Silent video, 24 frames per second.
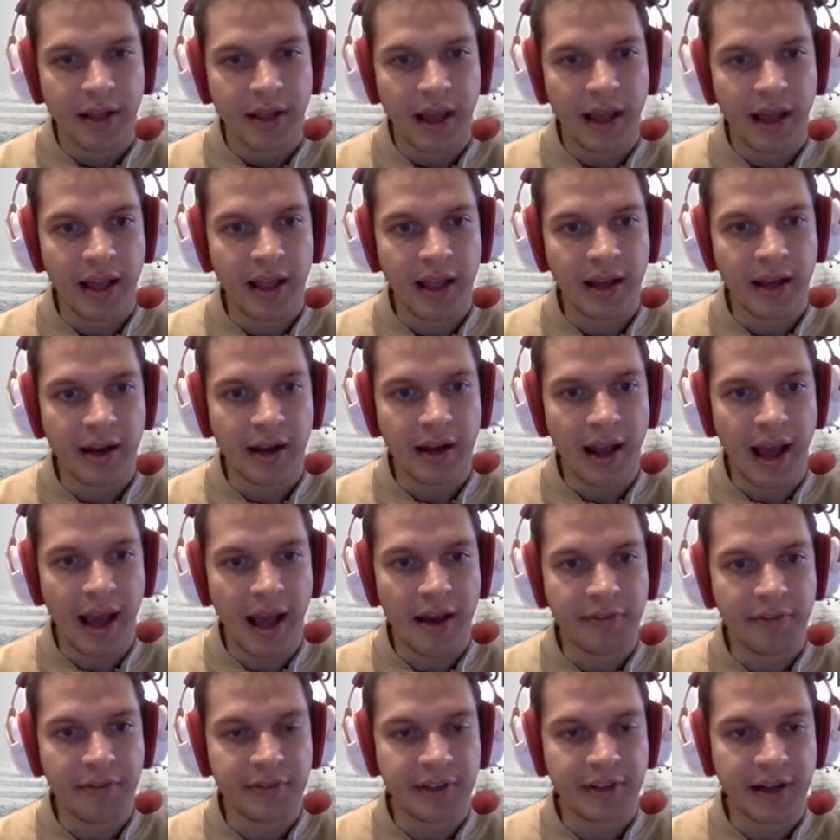and
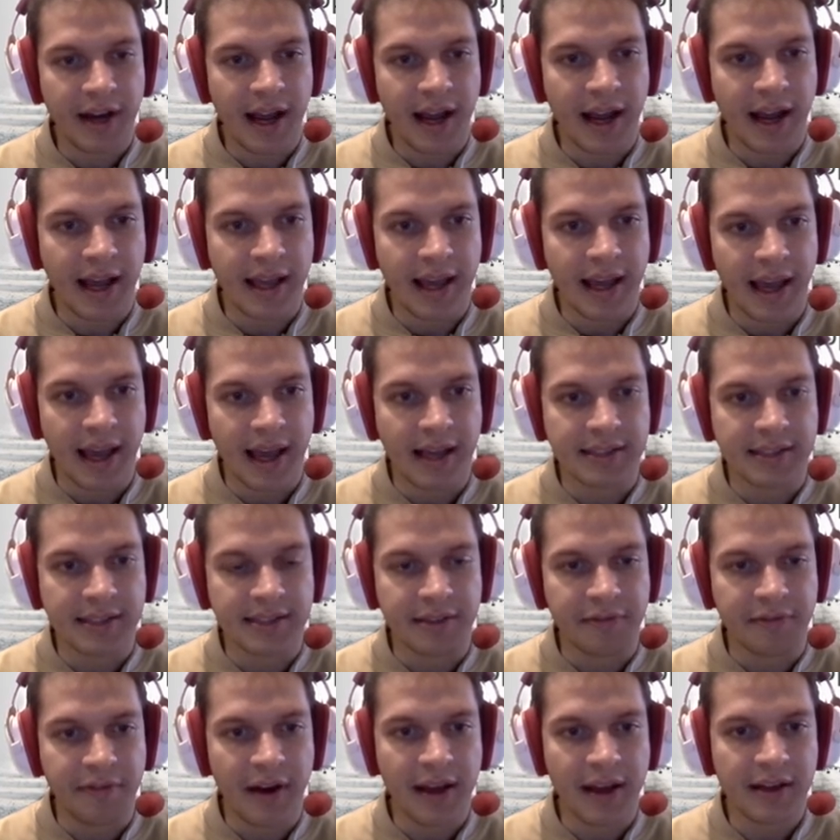after I ask
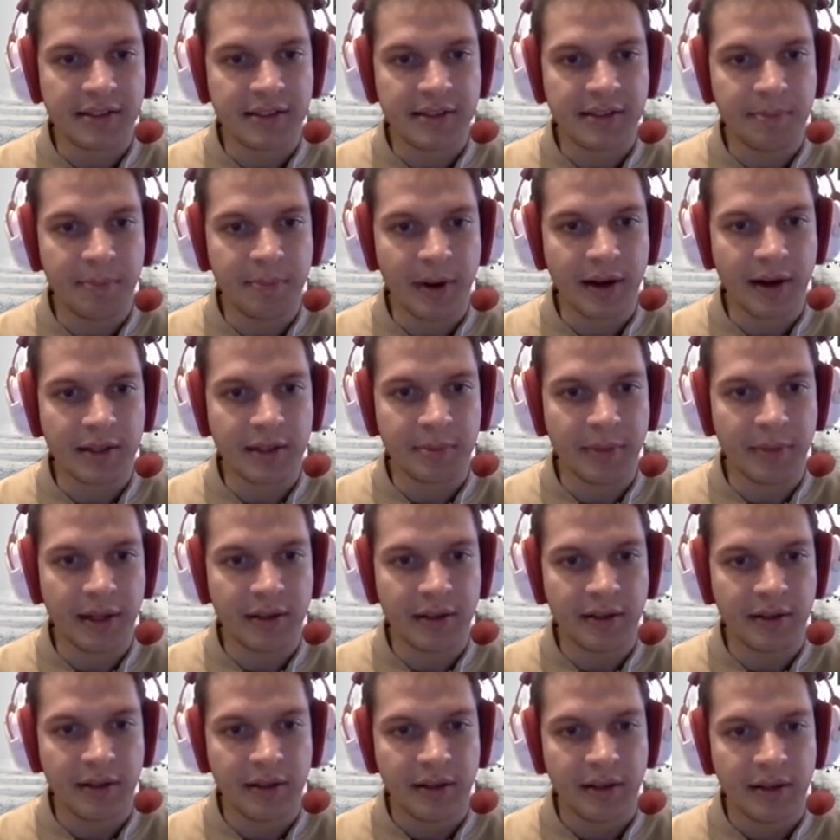the finance
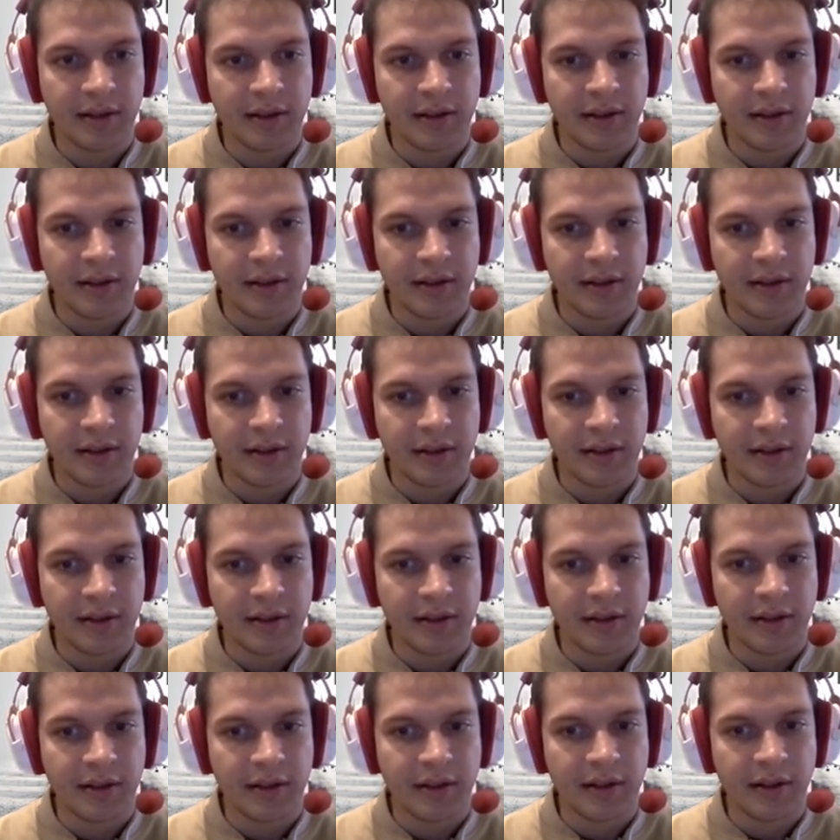department,
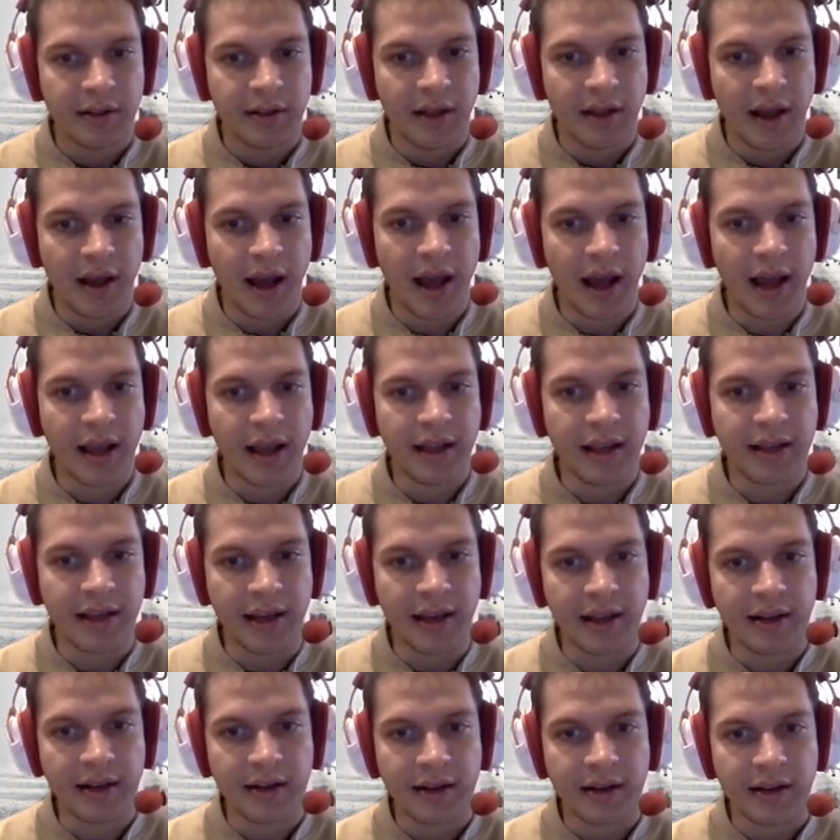I
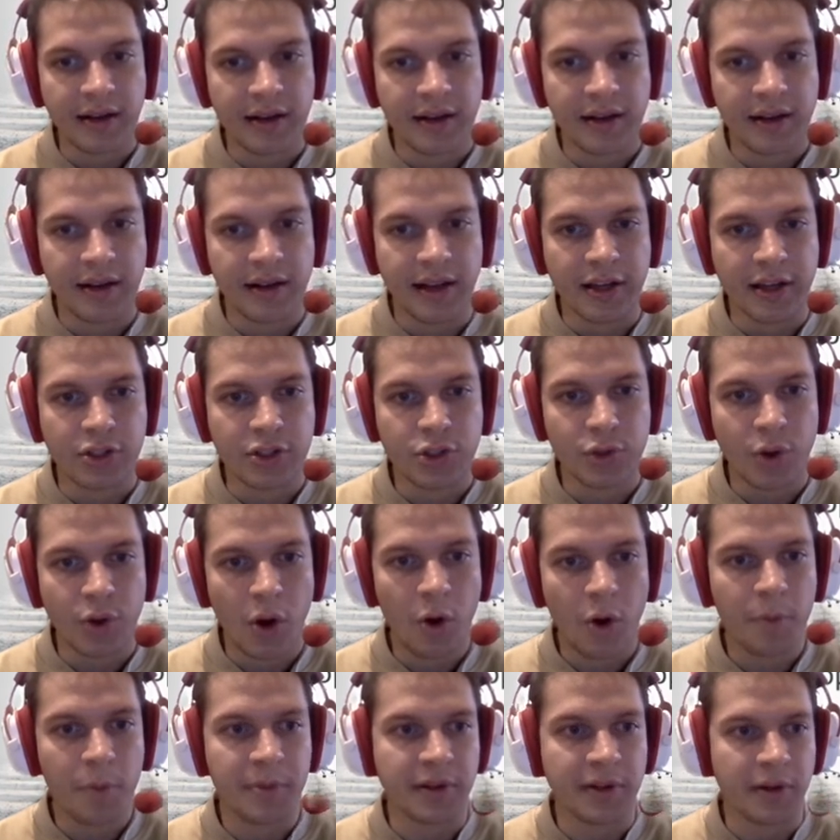can click to
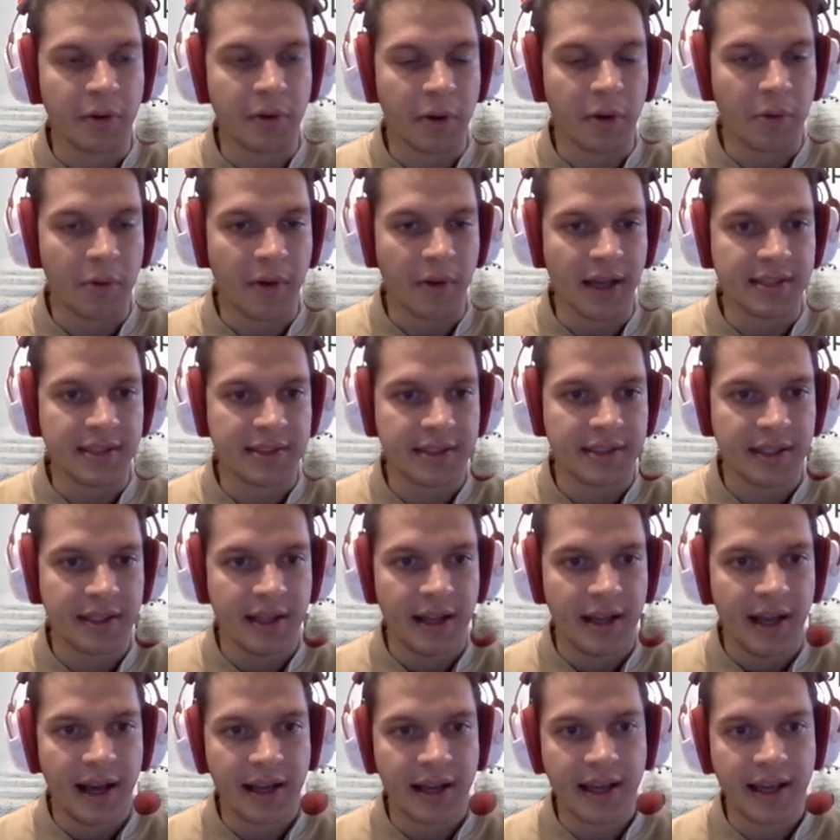open the request.
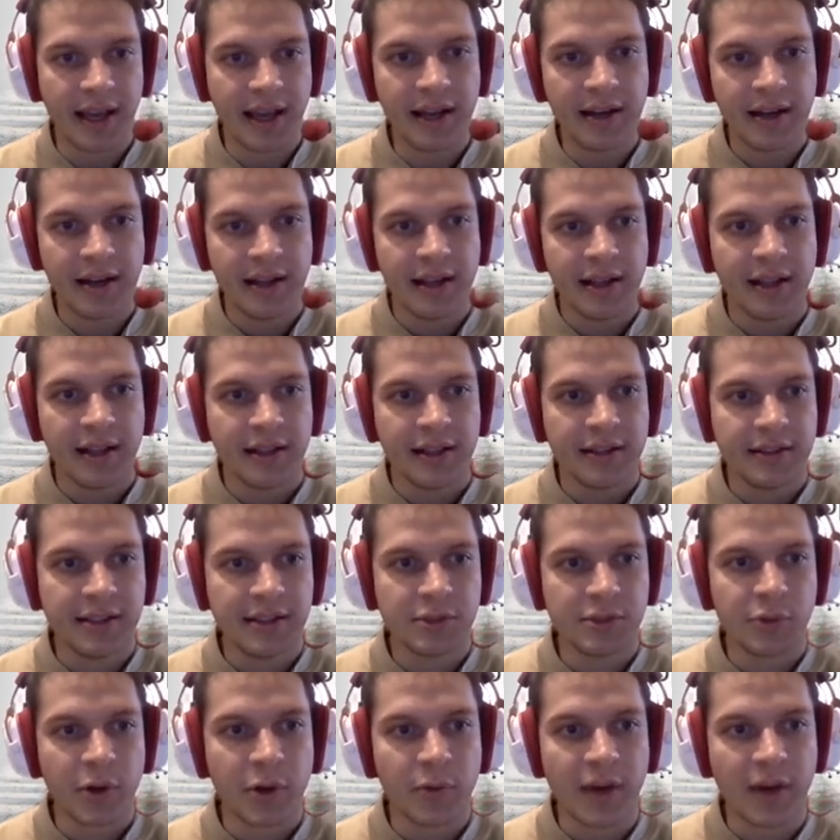Again,
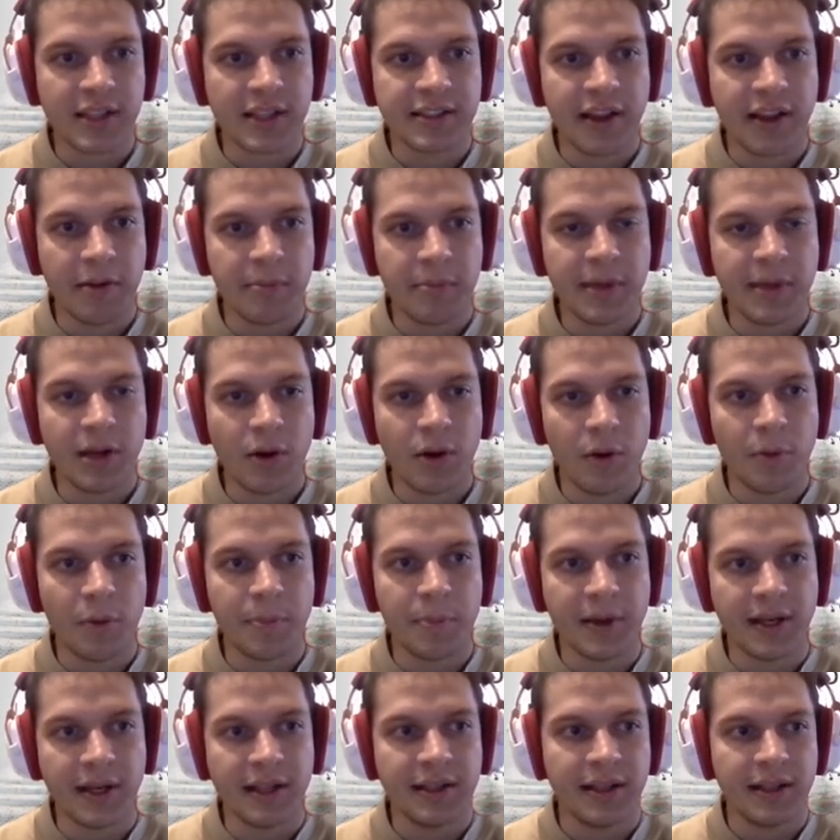this request has been
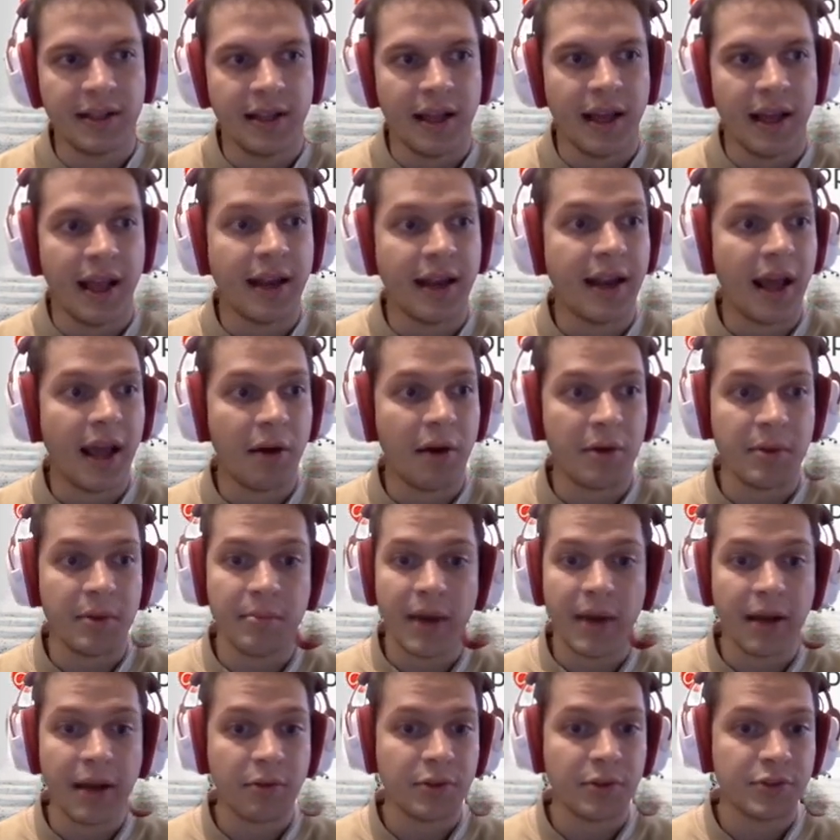opened and now in
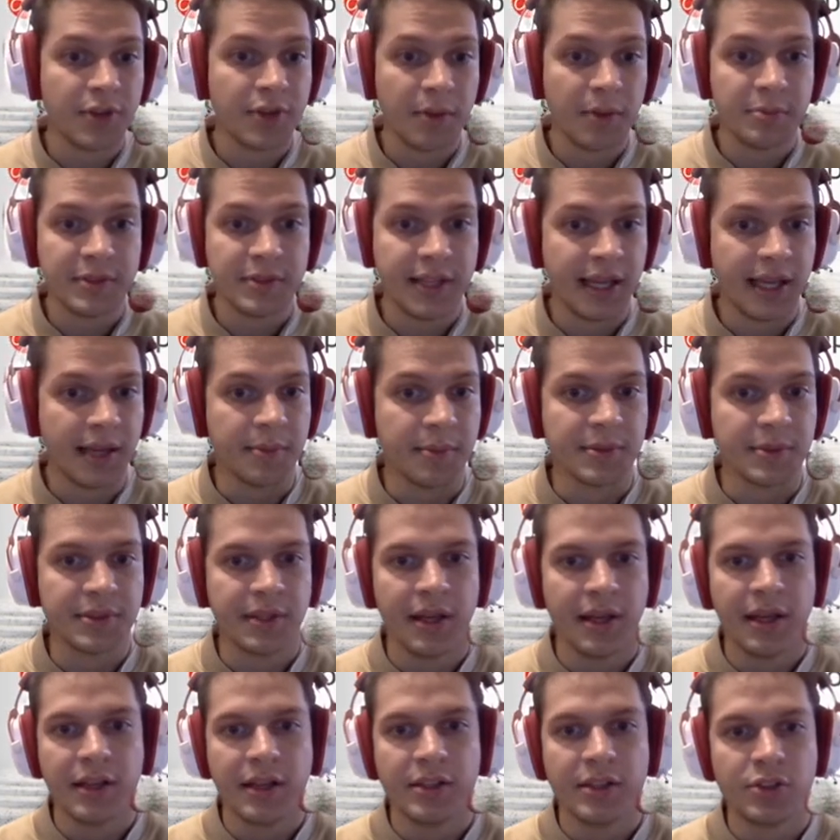Microsoft
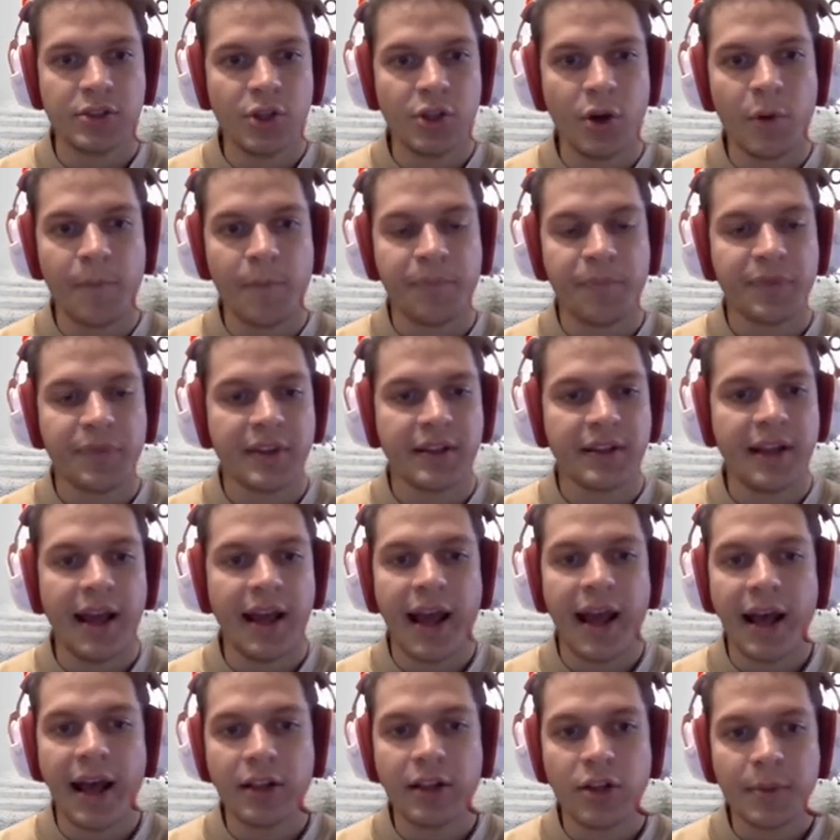Teams. So the
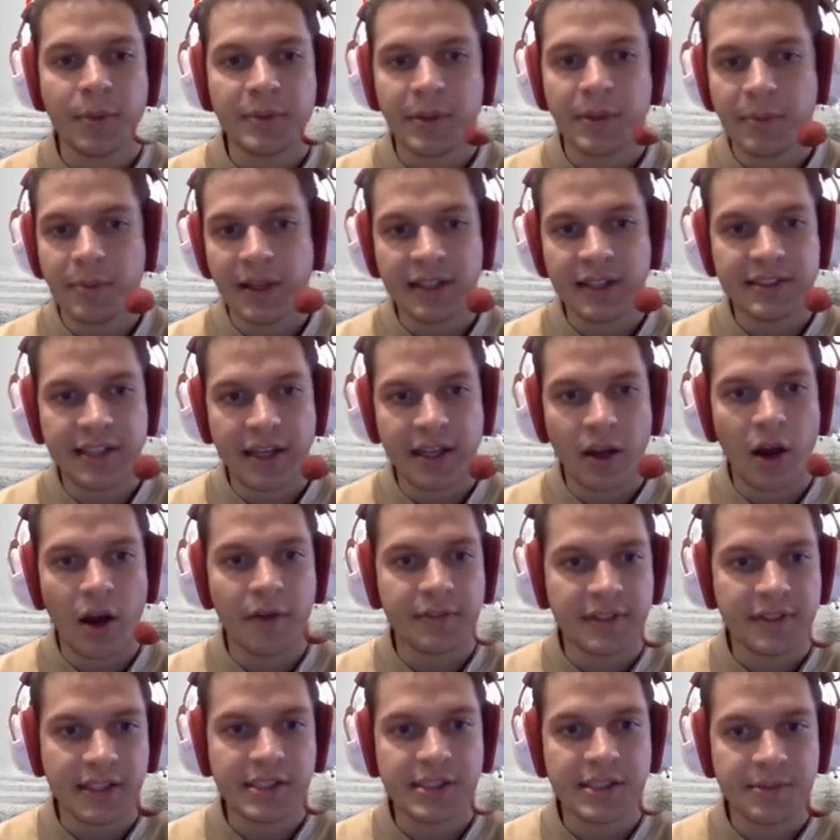adaptability
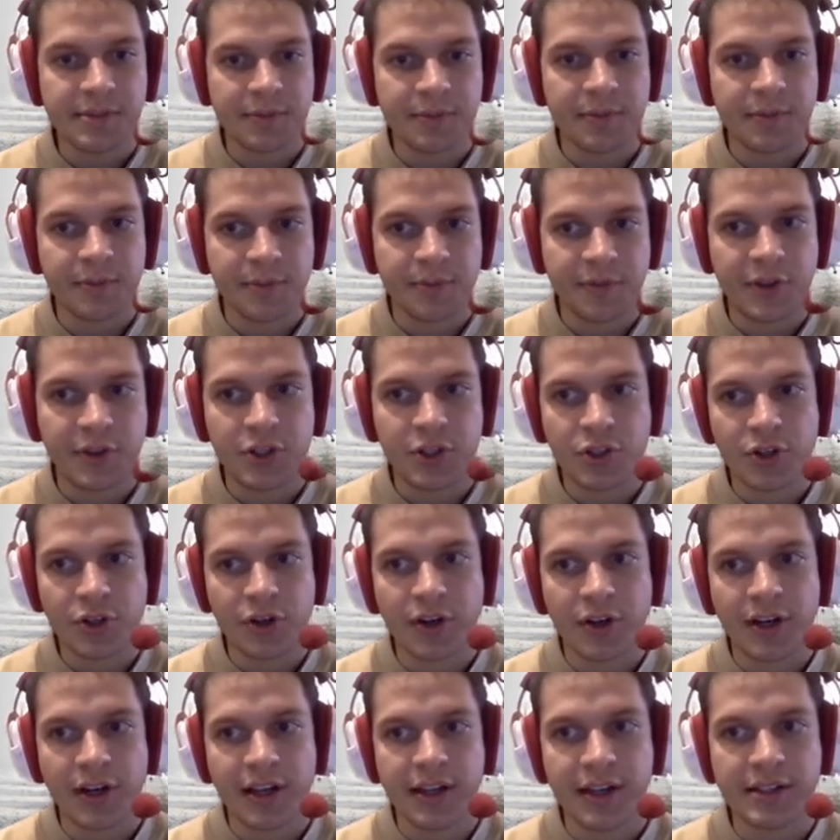of this
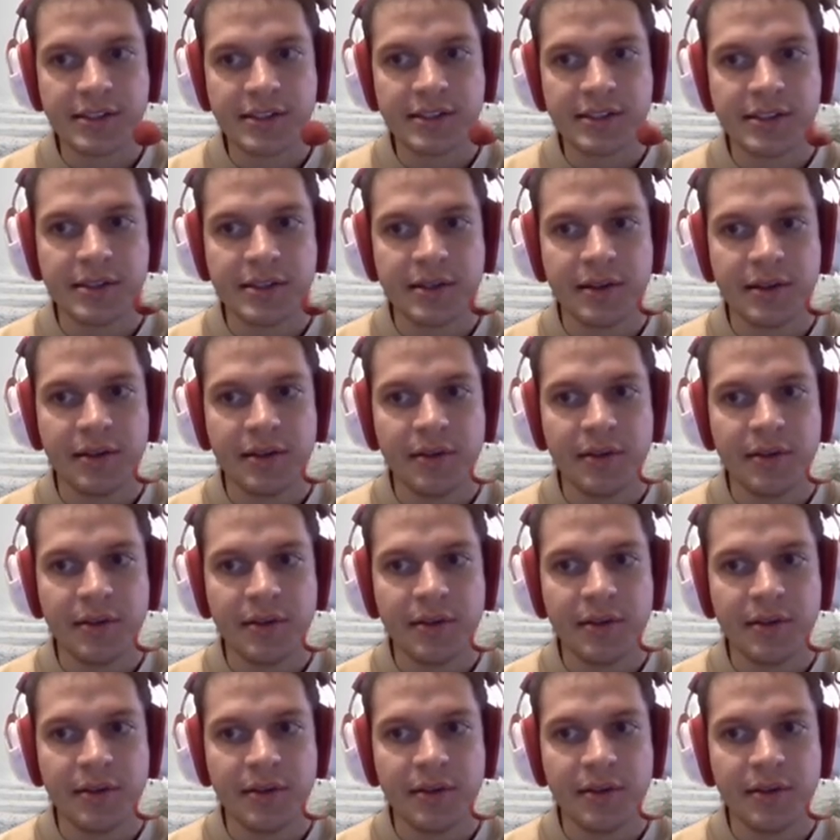feature it's